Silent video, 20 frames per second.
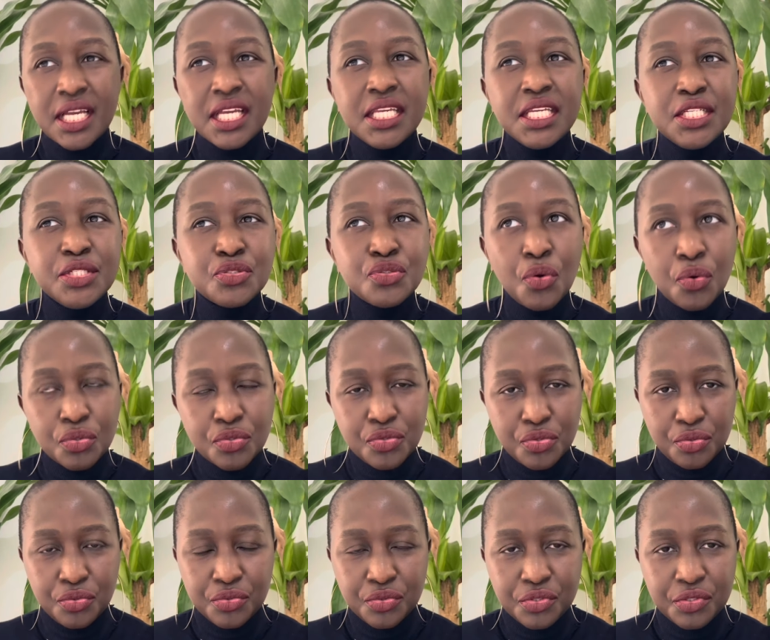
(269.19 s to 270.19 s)
in
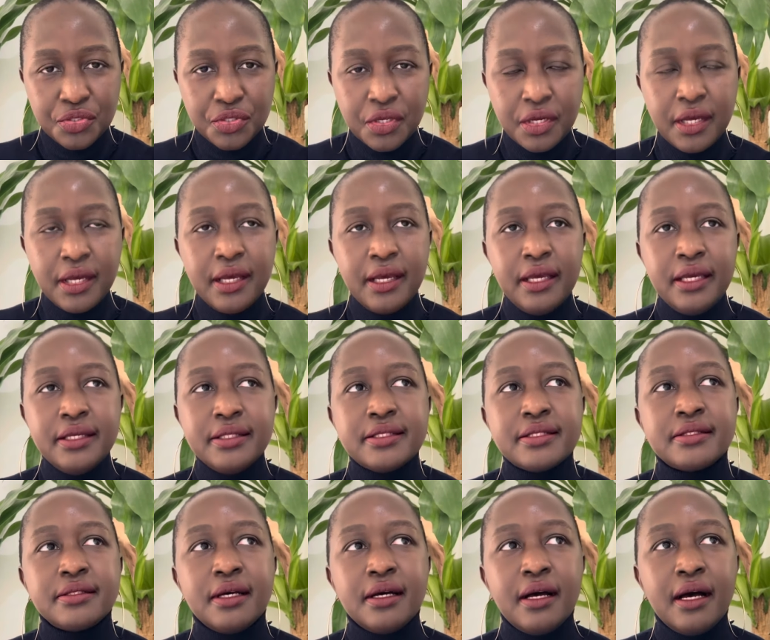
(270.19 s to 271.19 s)
total,
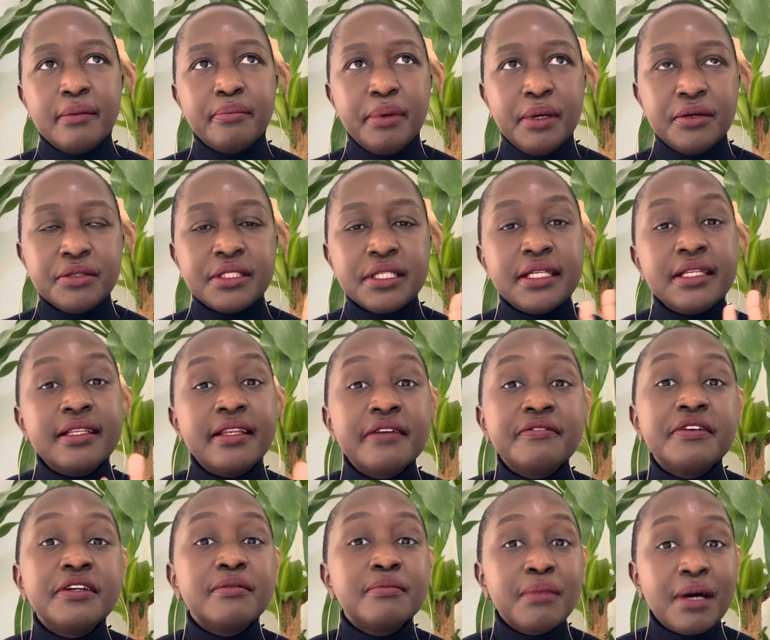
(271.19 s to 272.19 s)
it's about
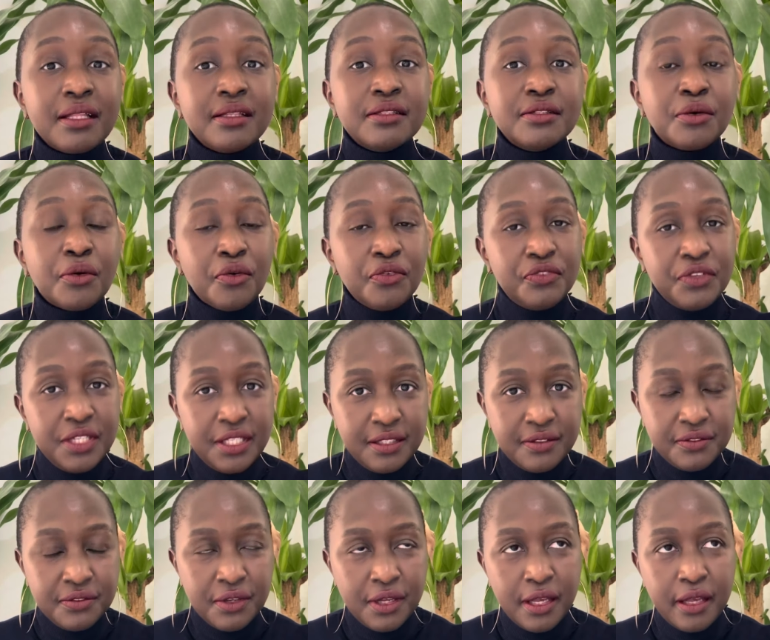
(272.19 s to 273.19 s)
11 months of
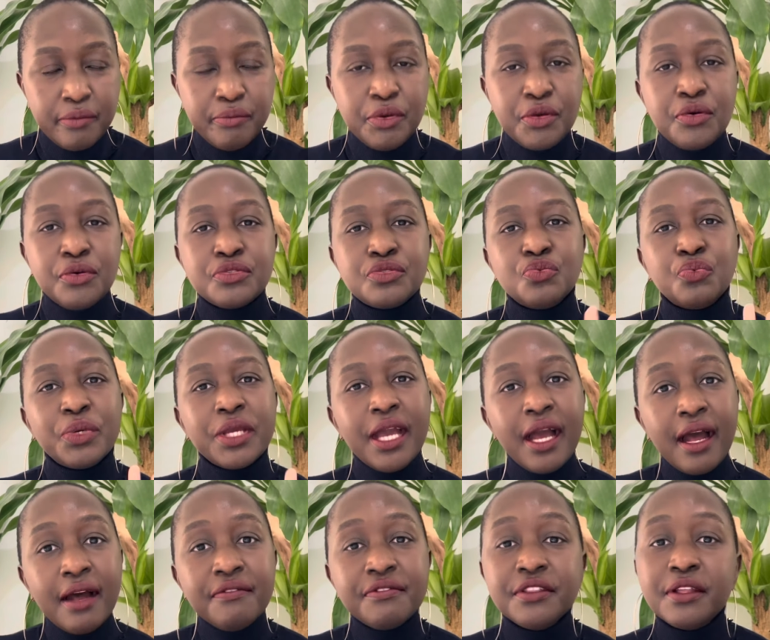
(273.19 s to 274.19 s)
leave, because we
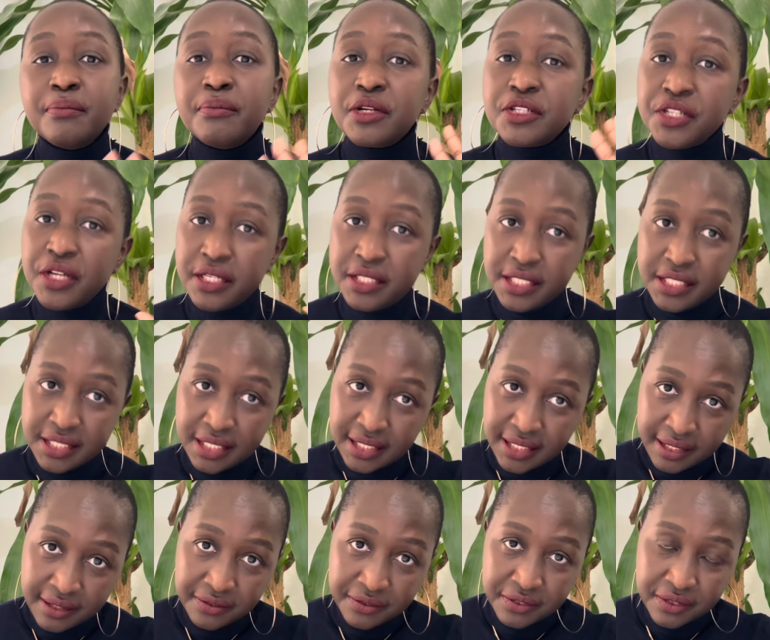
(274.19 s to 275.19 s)
have the maternity
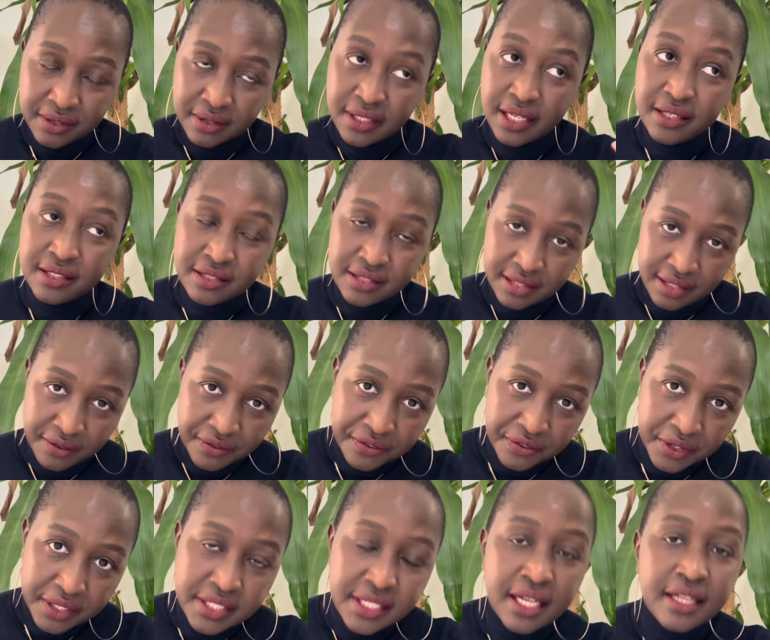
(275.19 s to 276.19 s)
leave that is
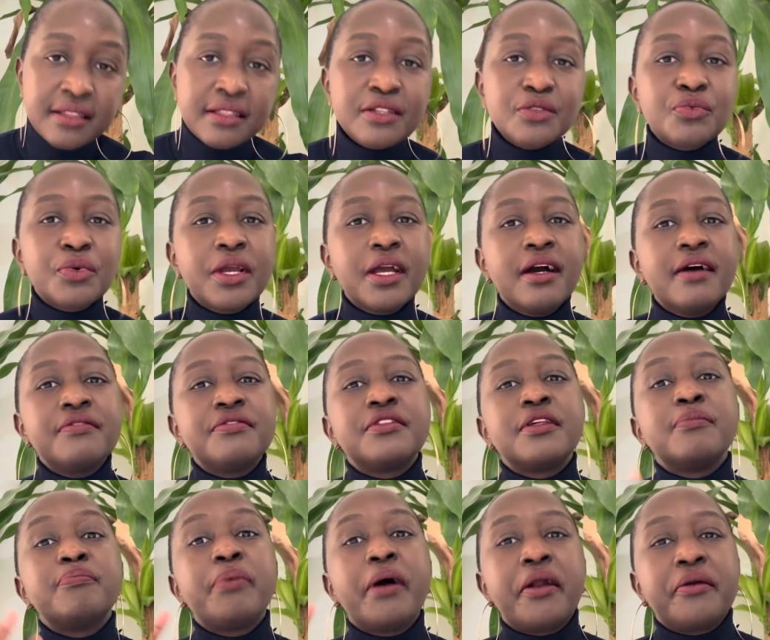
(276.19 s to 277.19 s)
different, and then we have
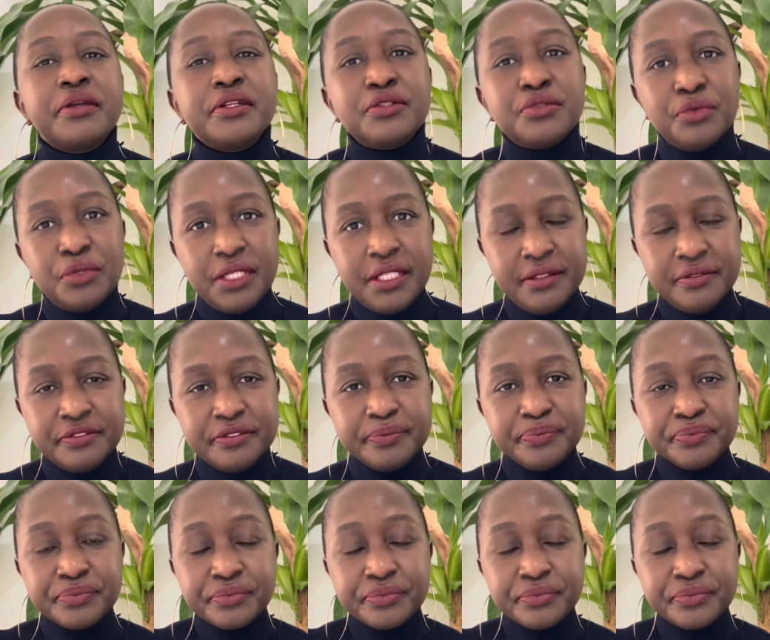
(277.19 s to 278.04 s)
the parental leave.